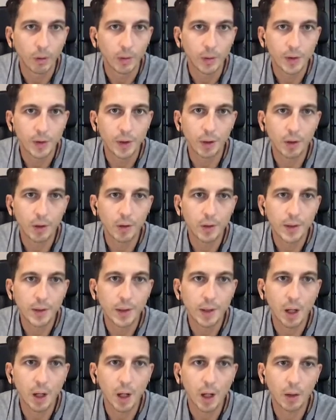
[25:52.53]
Circle
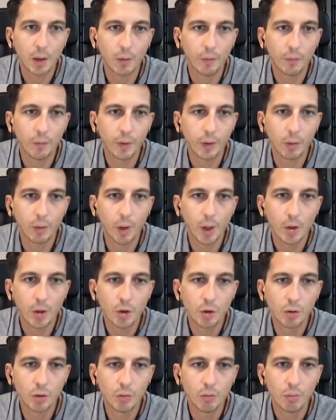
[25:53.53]
CI
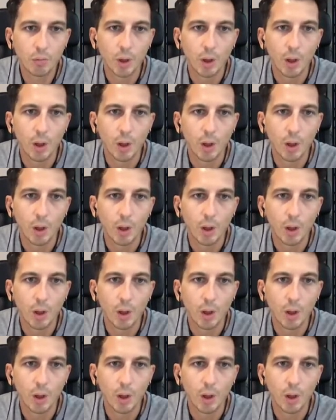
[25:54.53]
configuration,